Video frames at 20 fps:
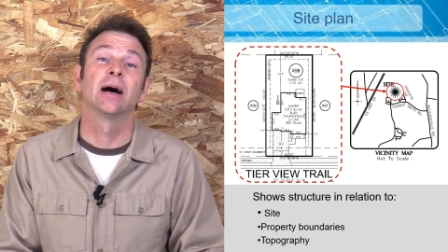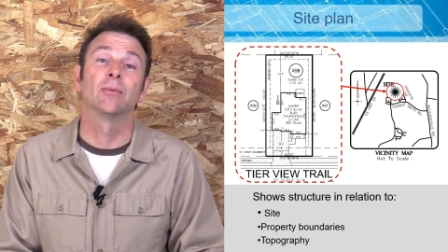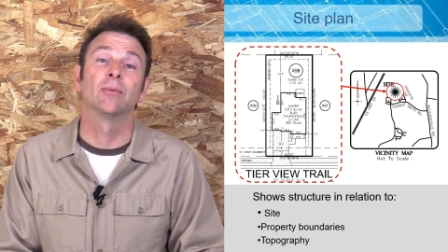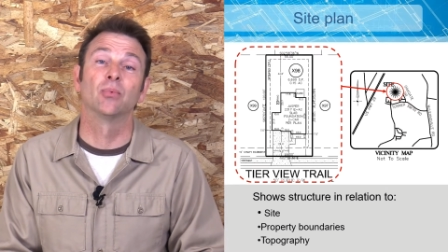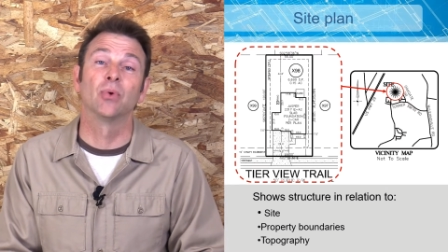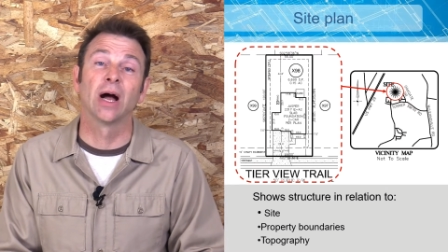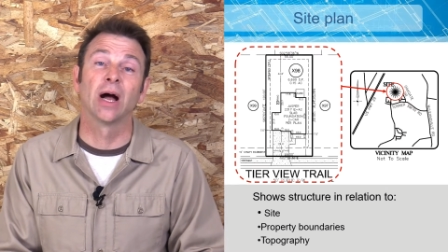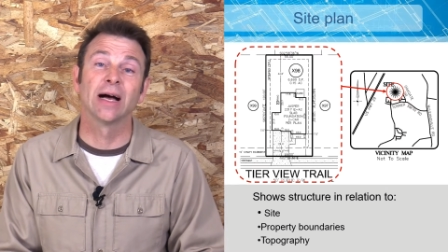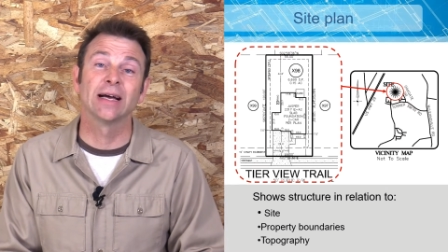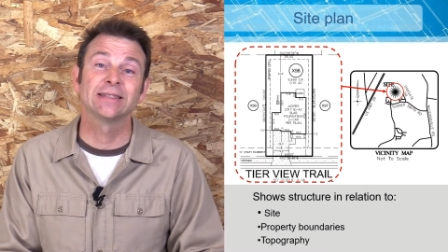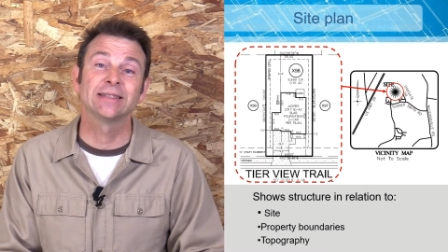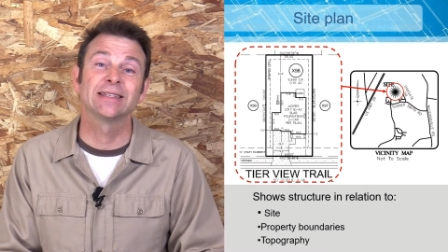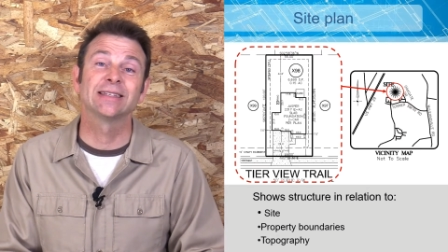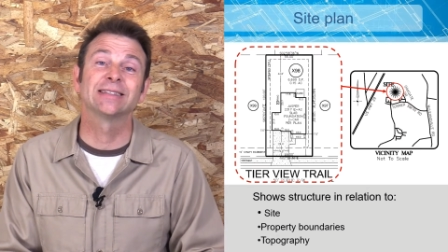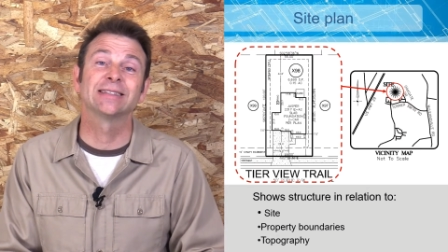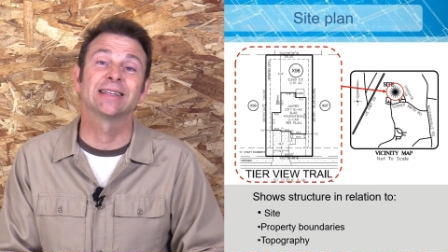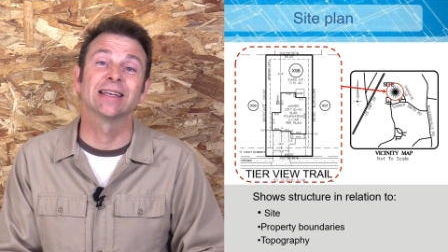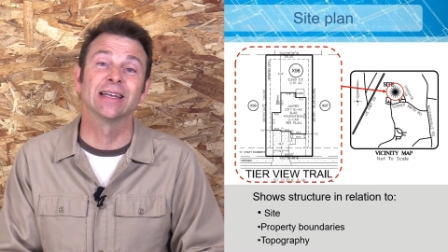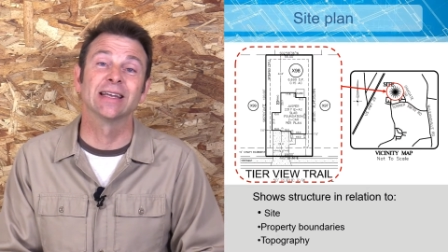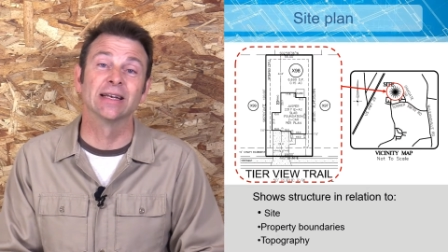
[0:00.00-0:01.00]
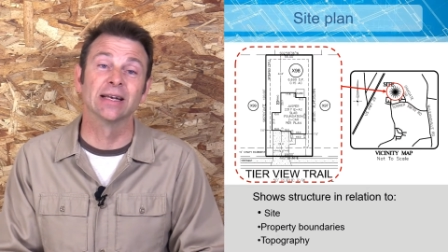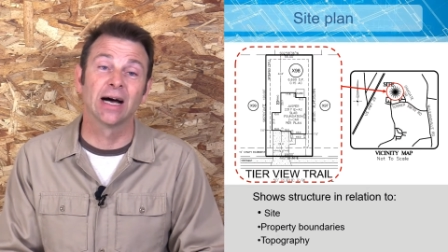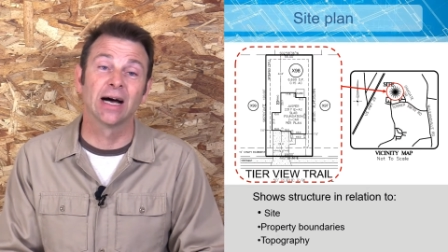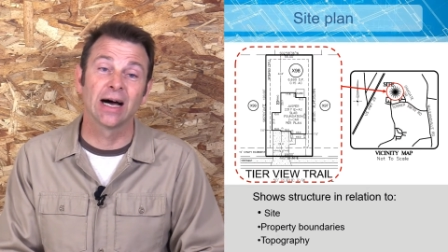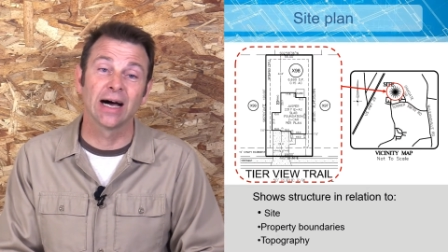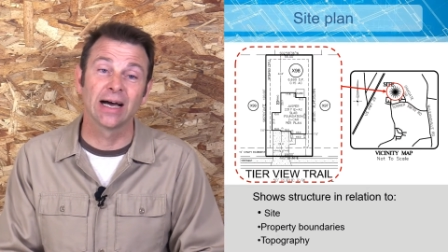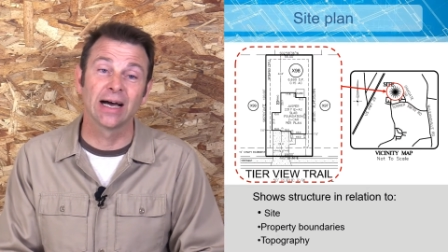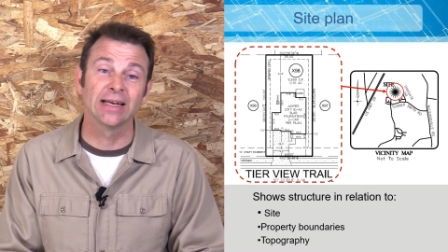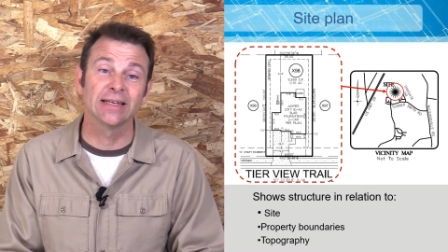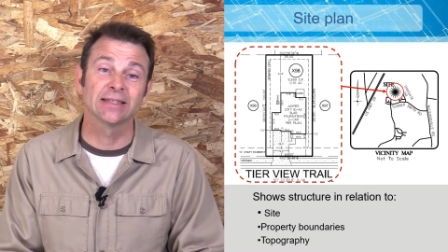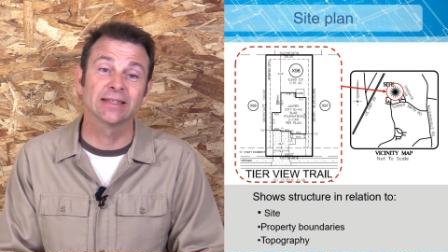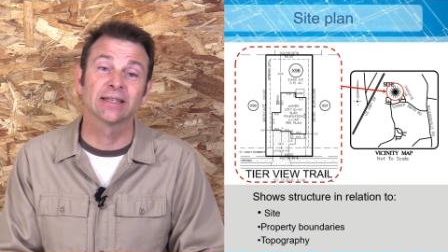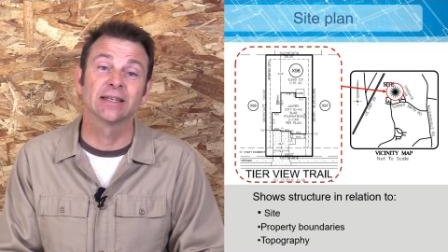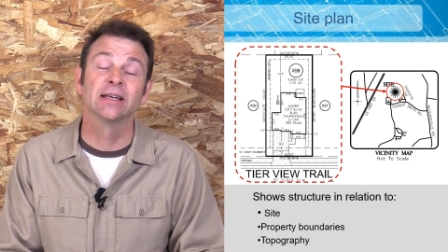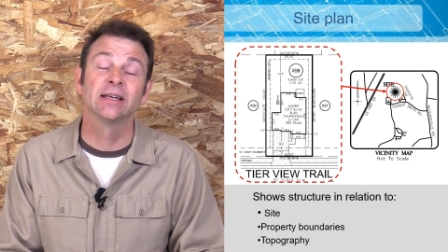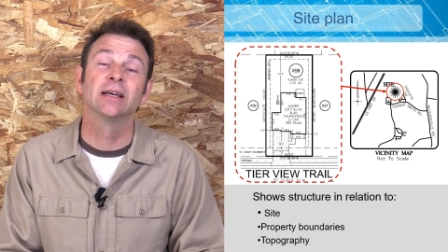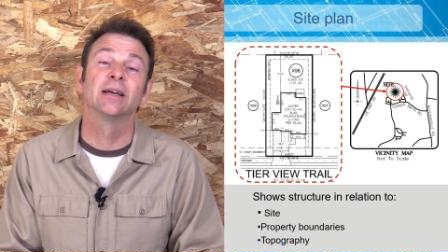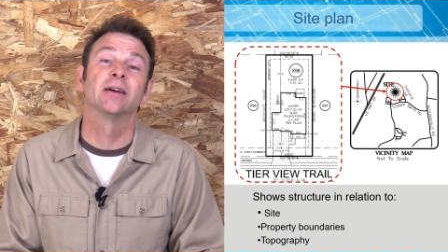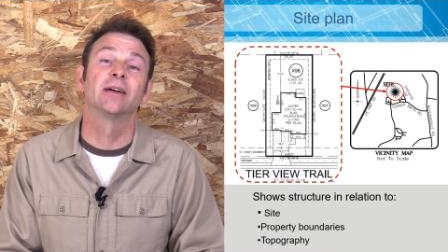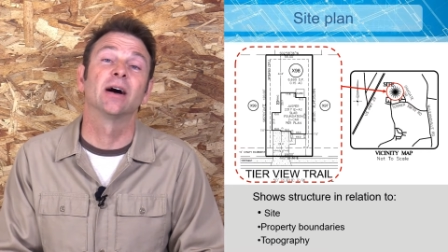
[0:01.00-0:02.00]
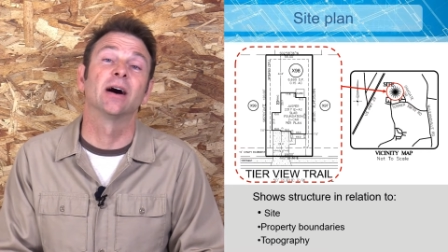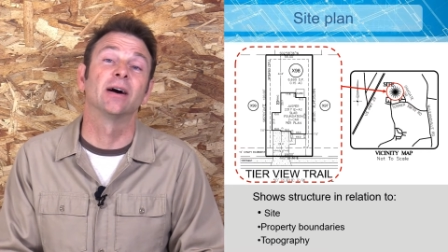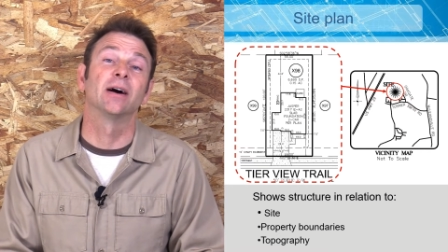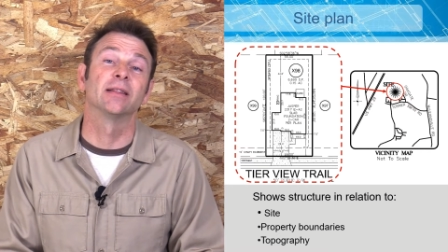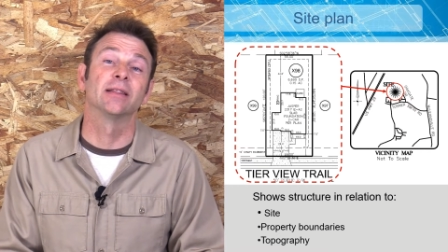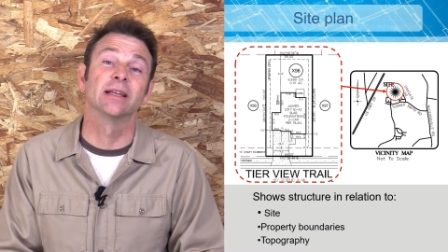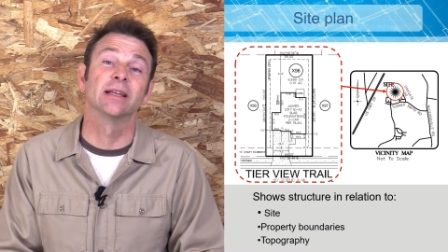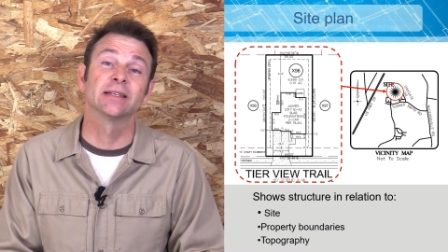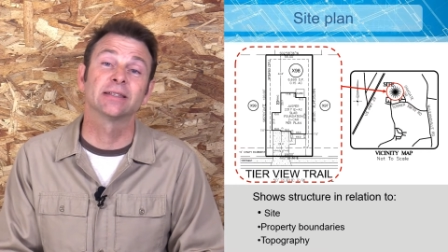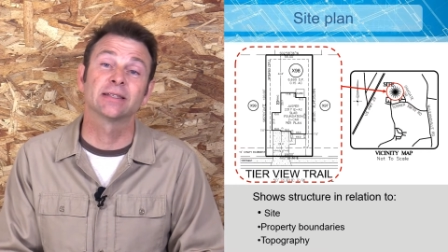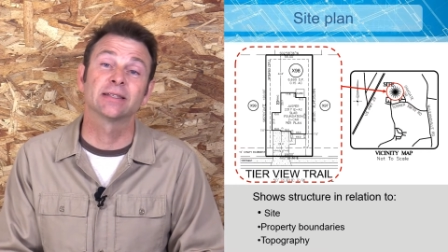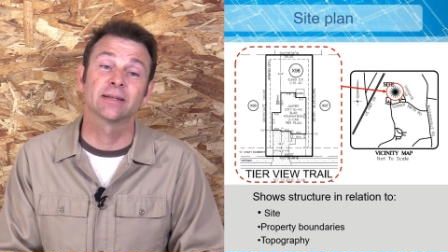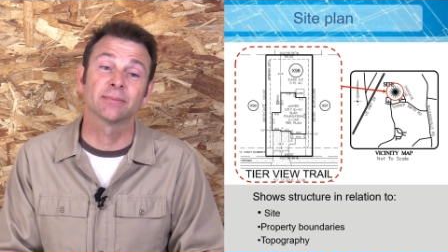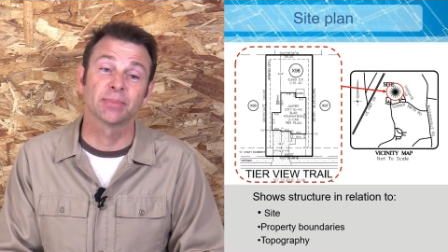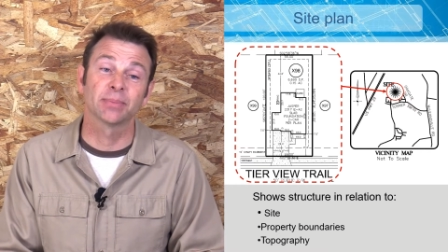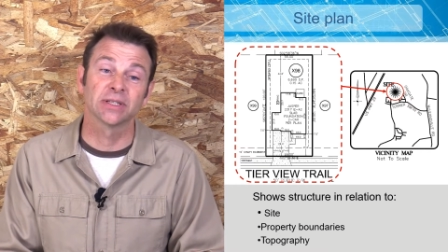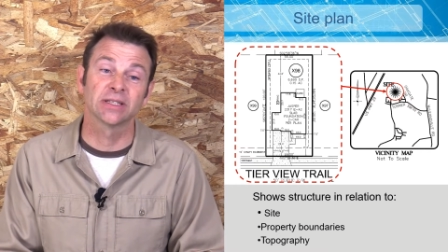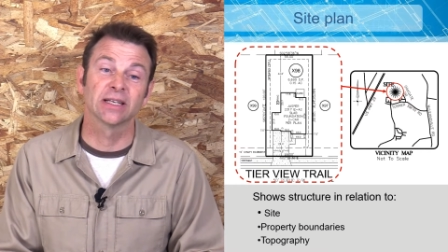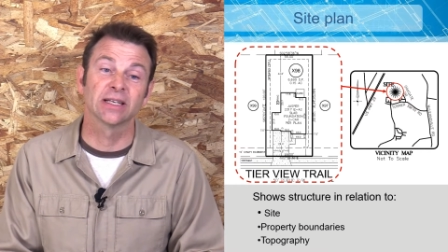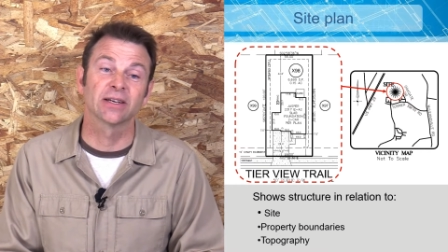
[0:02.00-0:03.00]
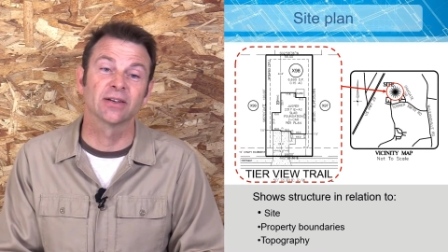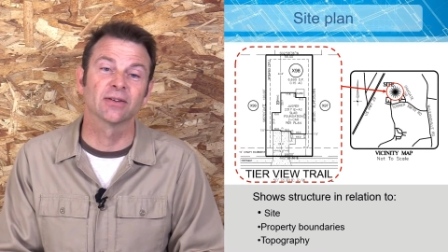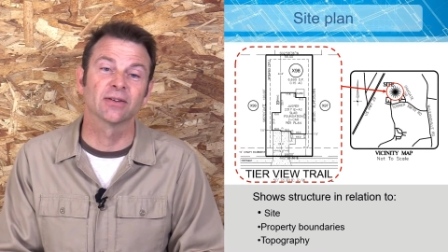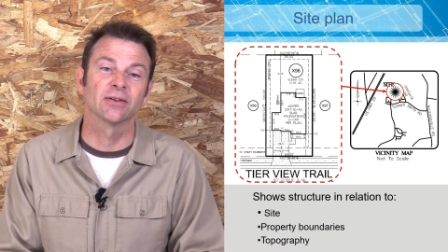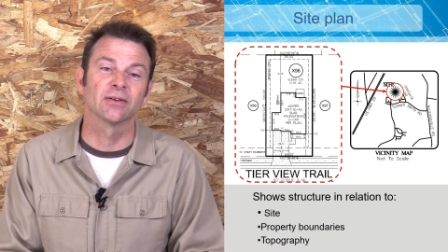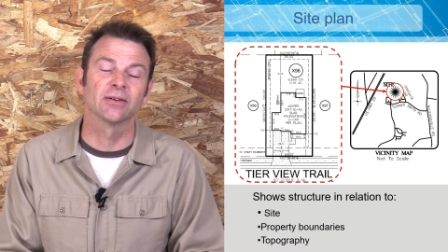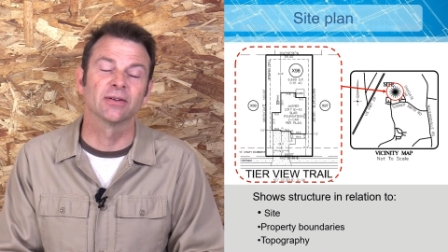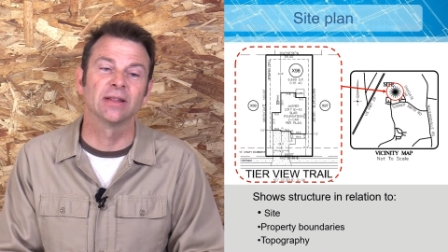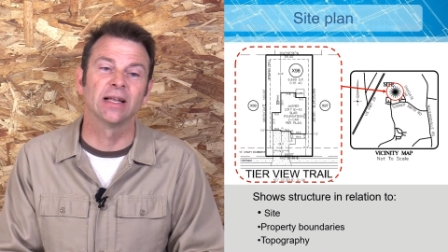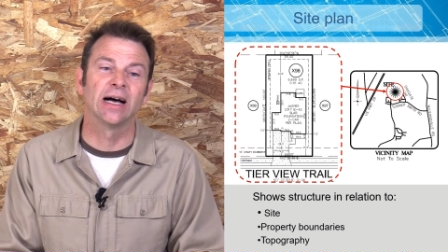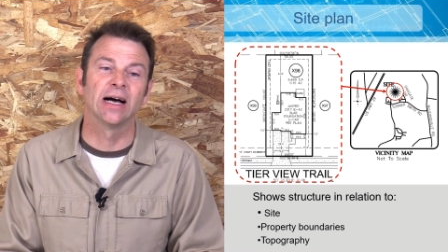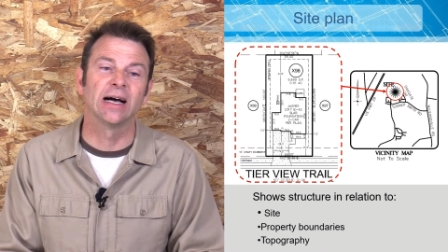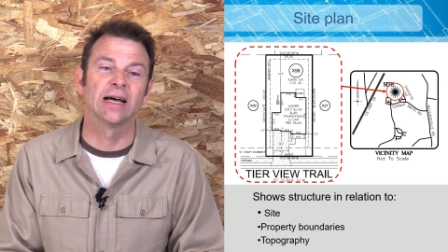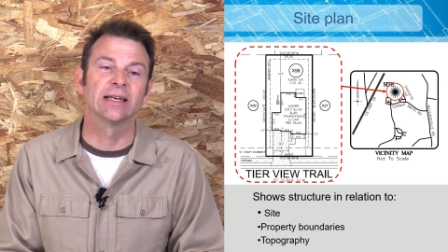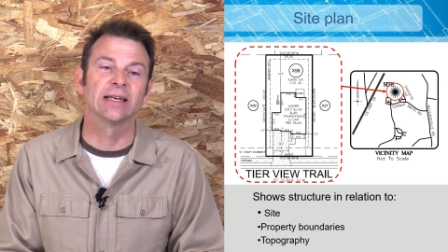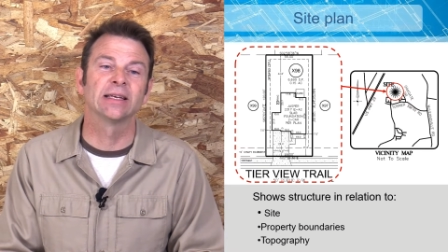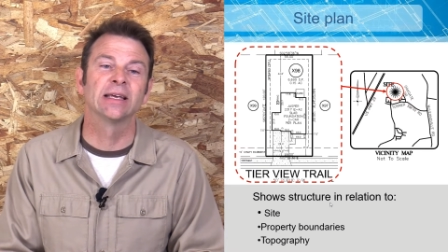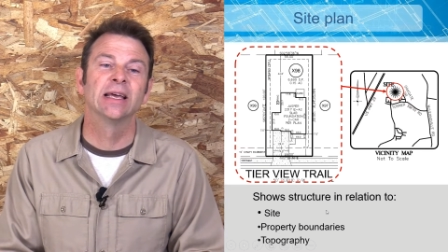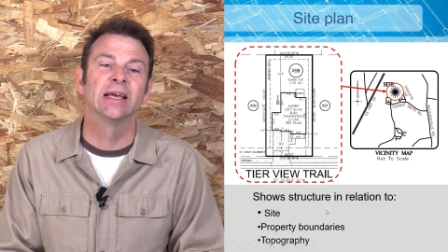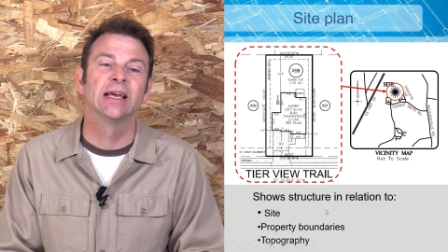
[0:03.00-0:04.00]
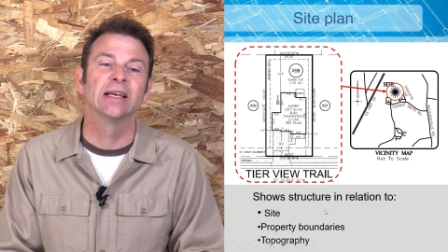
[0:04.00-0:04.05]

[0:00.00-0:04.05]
rises in height on this particular lot.